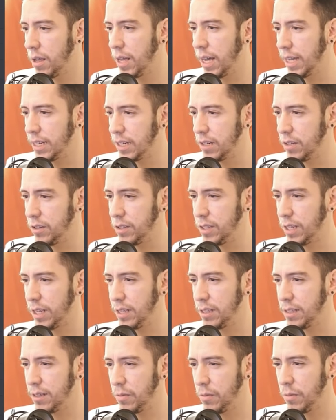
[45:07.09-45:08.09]
Ajero
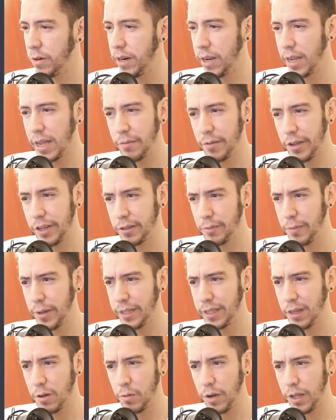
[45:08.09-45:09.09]
says, when can we
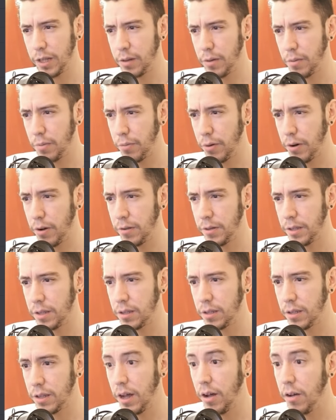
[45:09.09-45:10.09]
expect a quit
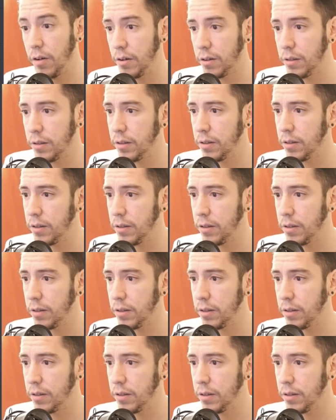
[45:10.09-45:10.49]
prompt? Oh,